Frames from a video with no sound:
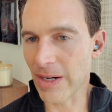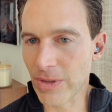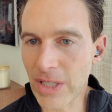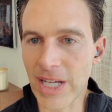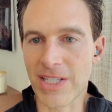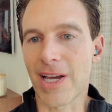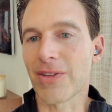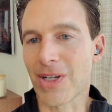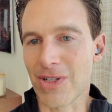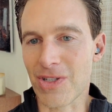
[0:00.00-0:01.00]
I realize the
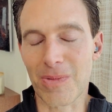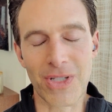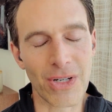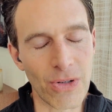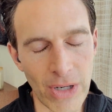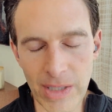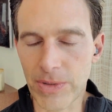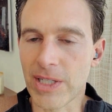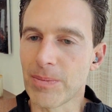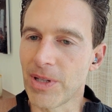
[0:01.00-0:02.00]
healthcare system is
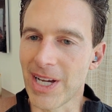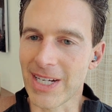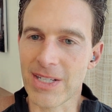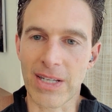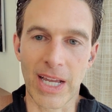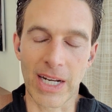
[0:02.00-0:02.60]
incredibly complex,